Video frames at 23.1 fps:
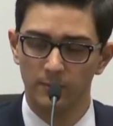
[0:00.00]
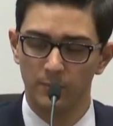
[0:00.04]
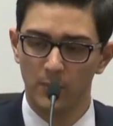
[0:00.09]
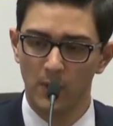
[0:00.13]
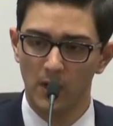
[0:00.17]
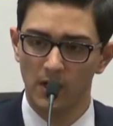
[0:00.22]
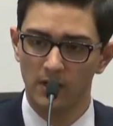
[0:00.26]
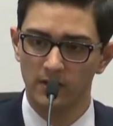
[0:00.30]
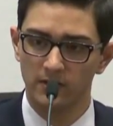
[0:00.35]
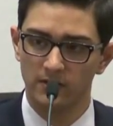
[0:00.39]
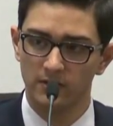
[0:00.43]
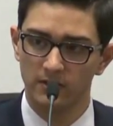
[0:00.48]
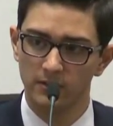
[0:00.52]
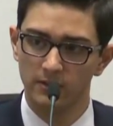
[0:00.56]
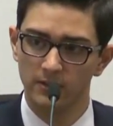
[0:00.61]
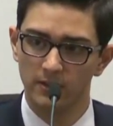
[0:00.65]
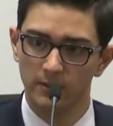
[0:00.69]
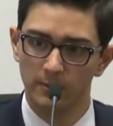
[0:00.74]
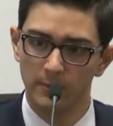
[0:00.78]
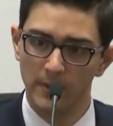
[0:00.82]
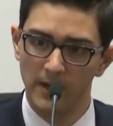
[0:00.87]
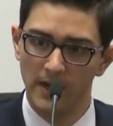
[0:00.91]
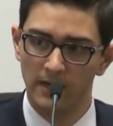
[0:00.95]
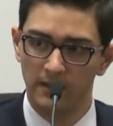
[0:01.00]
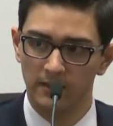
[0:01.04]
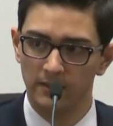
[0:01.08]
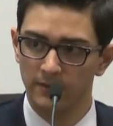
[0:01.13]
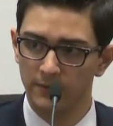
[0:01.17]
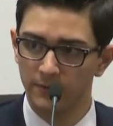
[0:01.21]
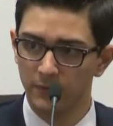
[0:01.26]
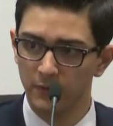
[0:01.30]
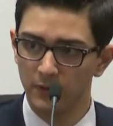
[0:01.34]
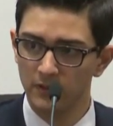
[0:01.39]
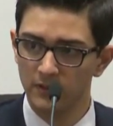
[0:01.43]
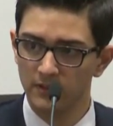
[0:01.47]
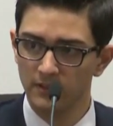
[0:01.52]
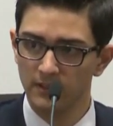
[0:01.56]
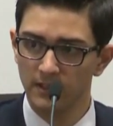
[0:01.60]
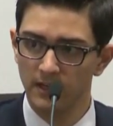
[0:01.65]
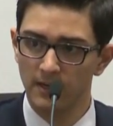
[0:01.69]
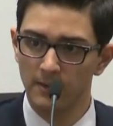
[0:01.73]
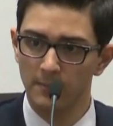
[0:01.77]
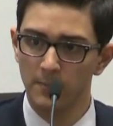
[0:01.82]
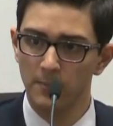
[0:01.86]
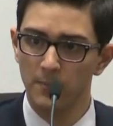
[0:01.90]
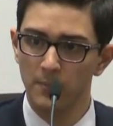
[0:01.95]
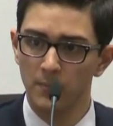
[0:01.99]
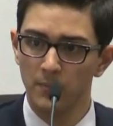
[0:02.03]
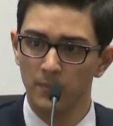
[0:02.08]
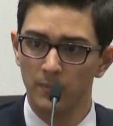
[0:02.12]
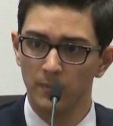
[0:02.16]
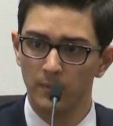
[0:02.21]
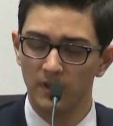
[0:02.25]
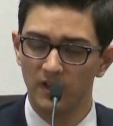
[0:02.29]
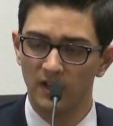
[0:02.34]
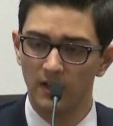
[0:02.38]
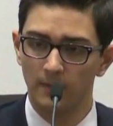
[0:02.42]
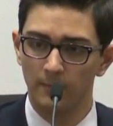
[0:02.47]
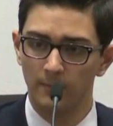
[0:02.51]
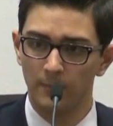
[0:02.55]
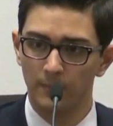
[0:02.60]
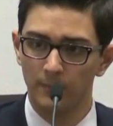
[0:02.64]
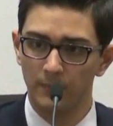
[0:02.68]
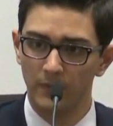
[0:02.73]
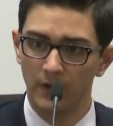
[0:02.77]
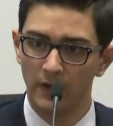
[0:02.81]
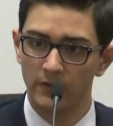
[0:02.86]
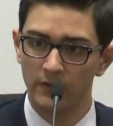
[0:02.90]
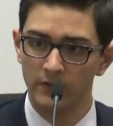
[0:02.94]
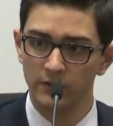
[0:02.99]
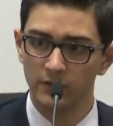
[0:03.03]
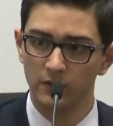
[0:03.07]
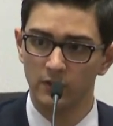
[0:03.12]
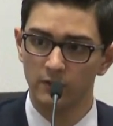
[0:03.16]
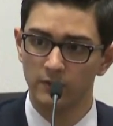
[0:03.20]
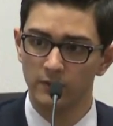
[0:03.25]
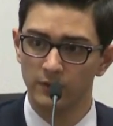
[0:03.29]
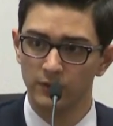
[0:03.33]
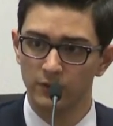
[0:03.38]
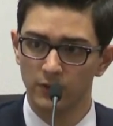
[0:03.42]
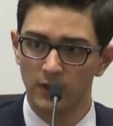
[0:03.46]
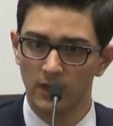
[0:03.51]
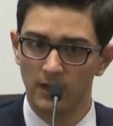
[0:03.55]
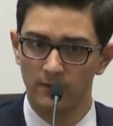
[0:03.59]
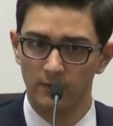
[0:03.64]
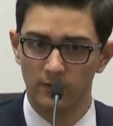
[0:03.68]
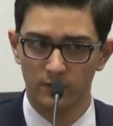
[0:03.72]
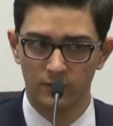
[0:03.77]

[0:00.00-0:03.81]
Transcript: paused to look back the first time on the service drive.